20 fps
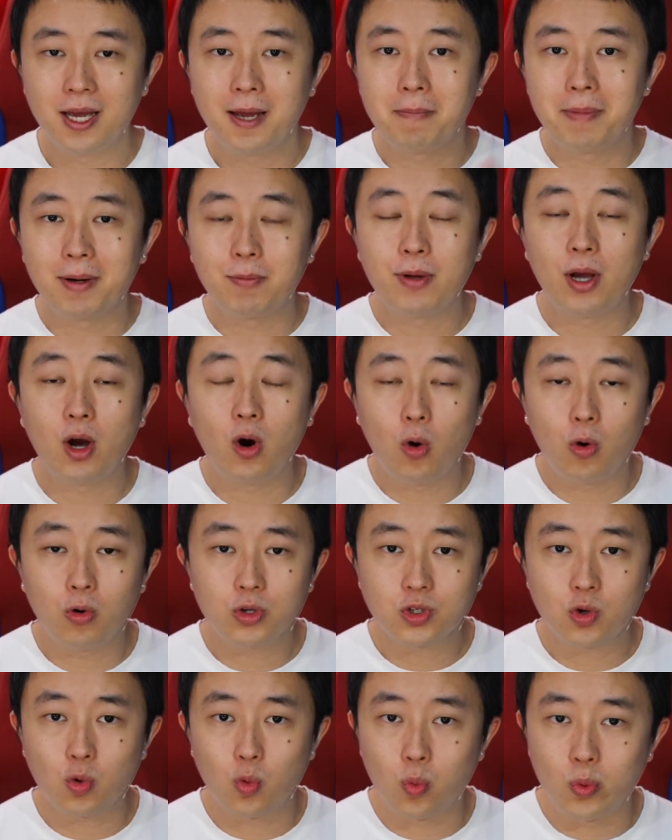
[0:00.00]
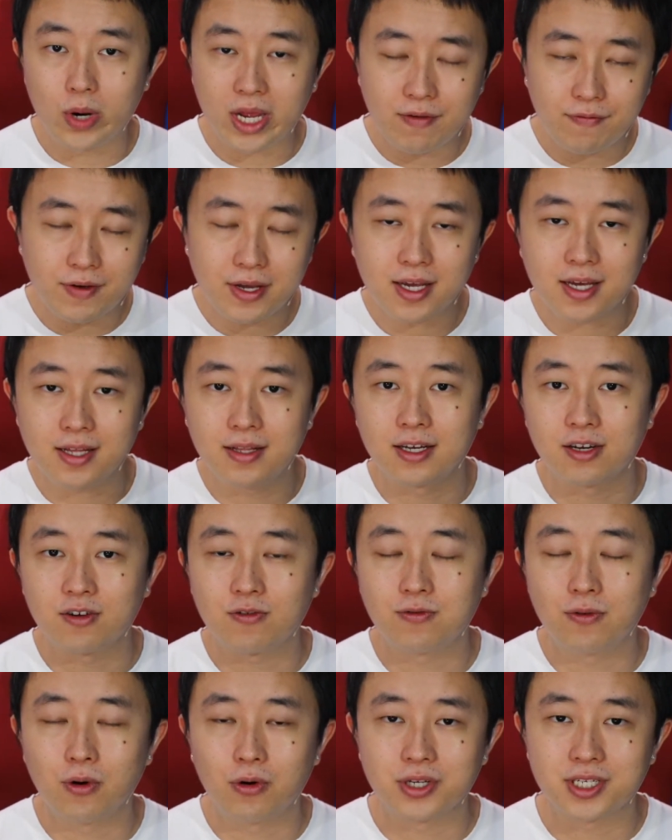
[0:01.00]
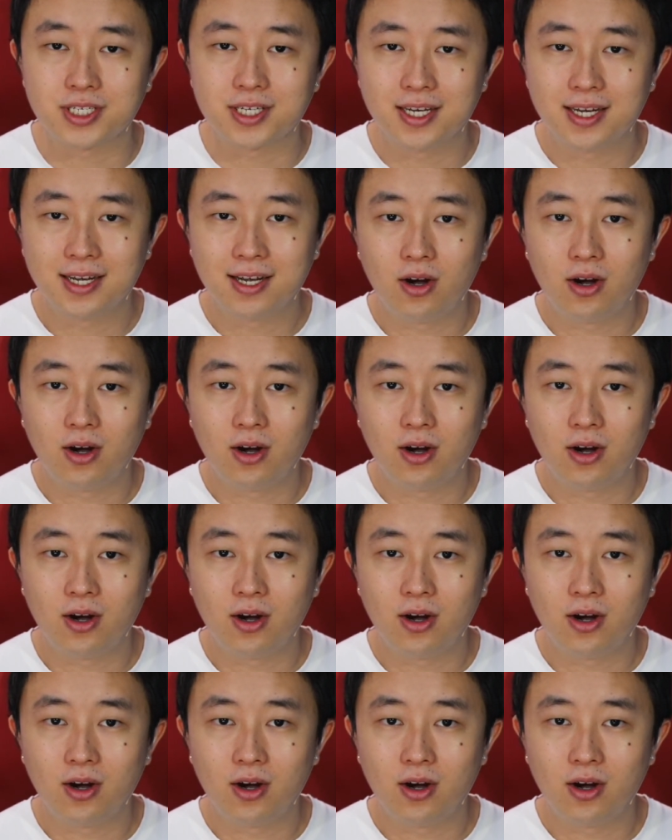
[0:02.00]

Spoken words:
but we are also weaving in across